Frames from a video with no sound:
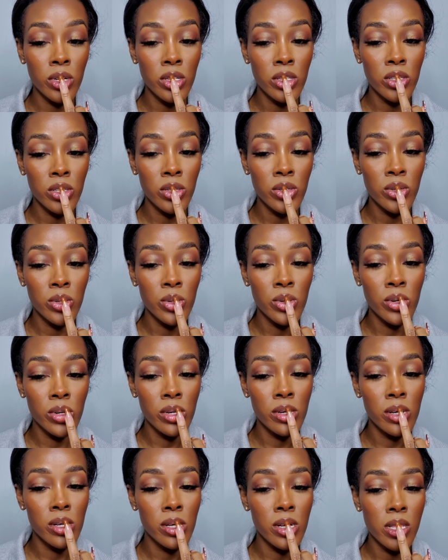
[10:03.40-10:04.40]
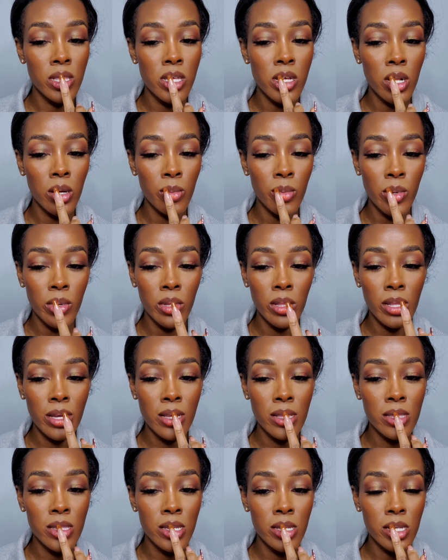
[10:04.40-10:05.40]
to do a little bit
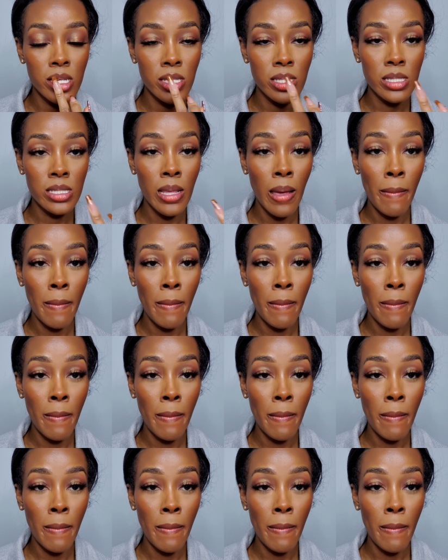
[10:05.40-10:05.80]
like this.